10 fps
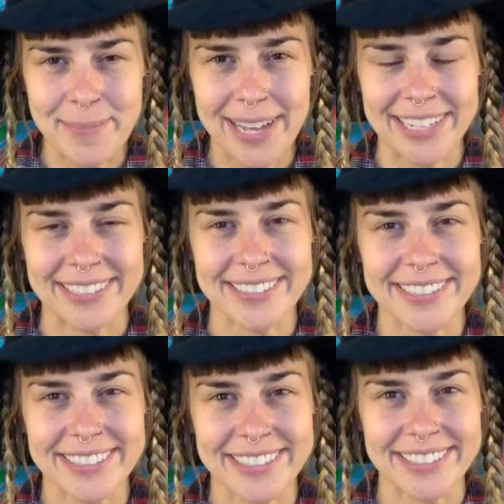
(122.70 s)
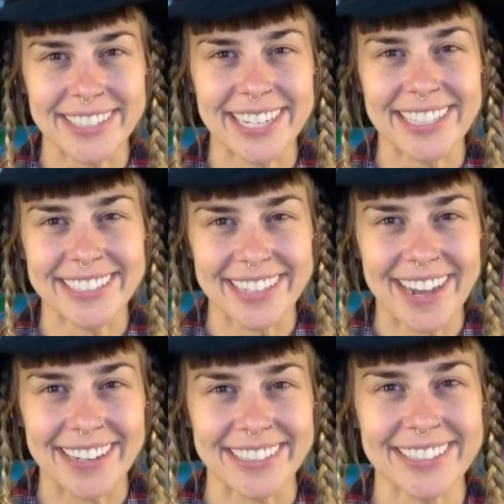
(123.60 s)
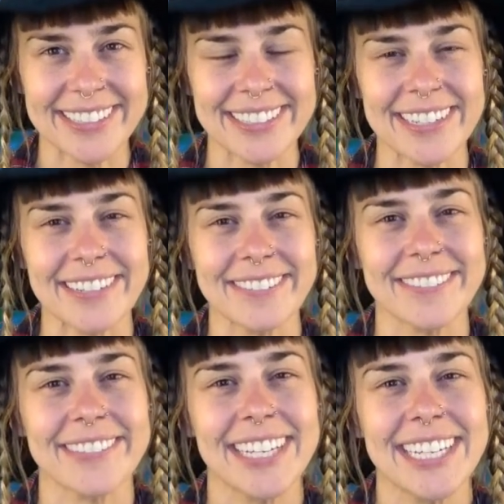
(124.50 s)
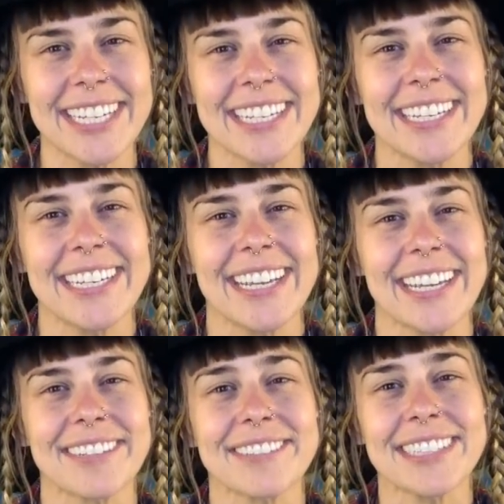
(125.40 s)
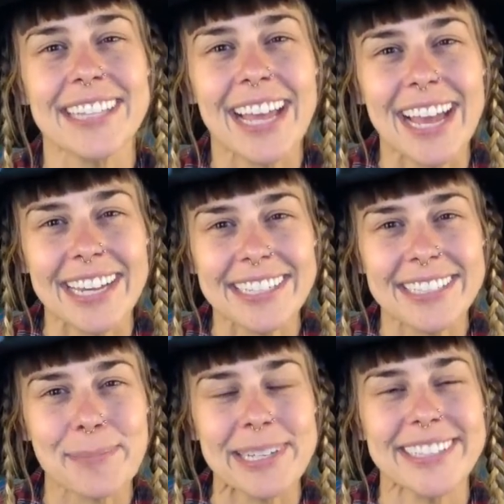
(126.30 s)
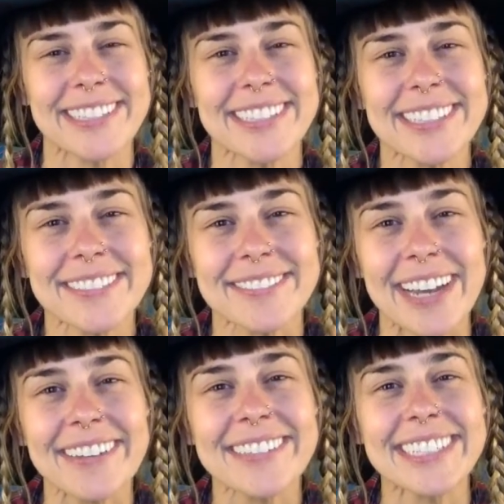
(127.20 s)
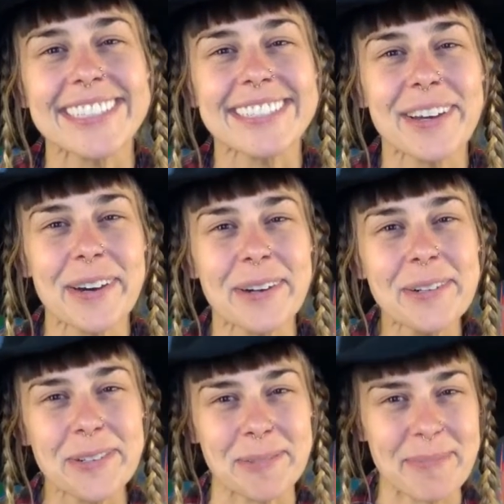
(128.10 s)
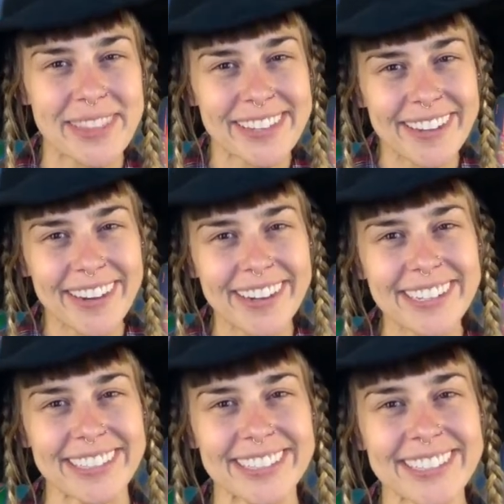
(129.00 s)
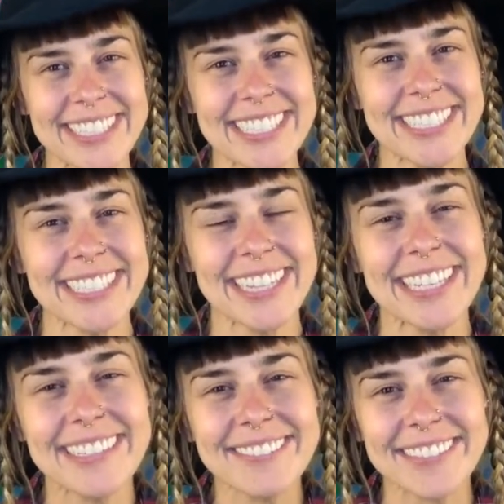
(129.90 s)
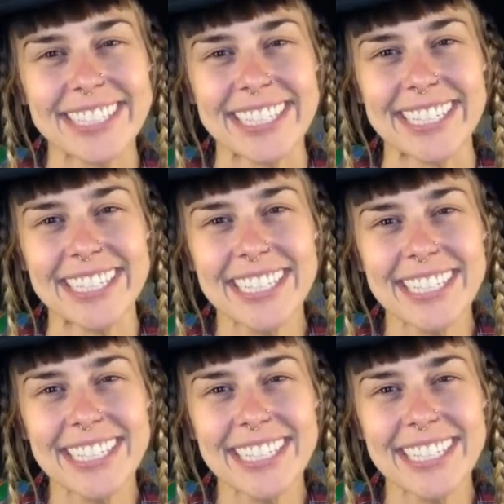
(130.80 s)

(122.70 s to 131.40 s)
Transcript: mind turn in on itself and relax because it's found its home, the heart, the infinite.